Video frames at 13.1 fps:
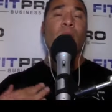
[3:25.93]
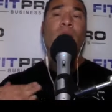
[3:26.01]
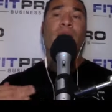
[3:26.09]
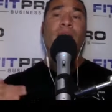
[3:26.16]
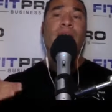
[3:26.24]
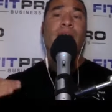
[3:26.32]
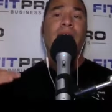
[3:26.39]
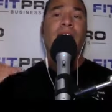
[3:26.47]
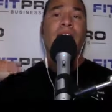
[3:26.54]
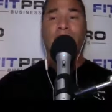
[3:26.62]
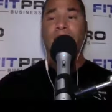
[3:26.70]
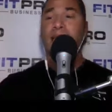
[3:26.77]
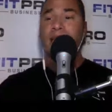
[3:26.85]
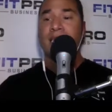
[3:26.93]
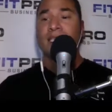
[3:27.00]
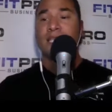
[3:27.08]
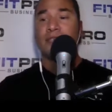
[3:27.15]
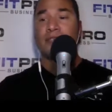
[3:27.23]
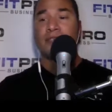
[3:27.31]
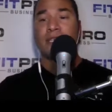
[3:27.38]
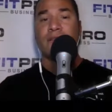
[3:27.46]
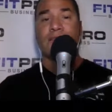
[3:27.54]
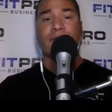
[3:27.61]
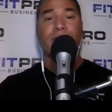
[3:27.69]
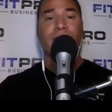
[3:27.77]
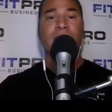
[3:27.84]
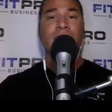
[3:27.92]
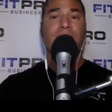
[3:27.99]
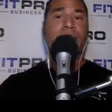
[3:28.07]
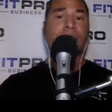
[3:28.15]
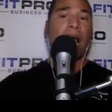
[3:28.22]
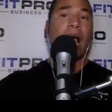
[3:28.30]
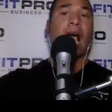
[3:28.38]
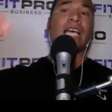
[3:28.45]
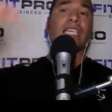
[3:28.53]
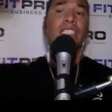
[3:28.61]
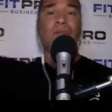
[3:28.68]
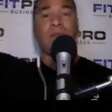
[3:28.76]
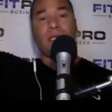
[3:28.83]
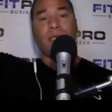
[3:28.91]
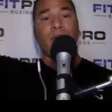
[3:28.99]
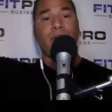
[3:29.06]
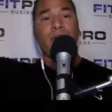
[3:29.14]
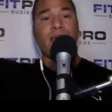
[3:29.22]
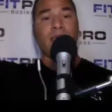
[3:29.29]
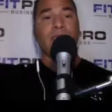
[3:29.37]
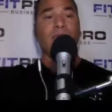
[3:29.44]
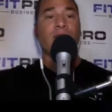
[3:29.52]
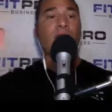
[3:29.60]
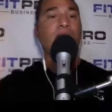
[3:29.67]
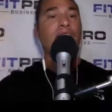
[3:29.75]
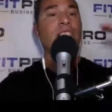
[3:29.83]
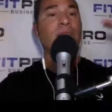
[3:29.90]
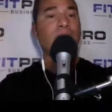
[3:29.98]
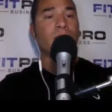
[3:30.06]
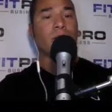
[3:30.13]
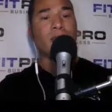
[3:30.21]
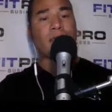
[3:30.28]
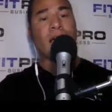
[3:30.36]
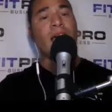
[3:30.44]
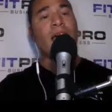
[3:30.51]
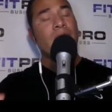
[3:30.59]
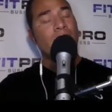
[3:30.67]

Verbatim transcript: where like I've been in this industry for 13 years. I should be doing this or I should be doing that.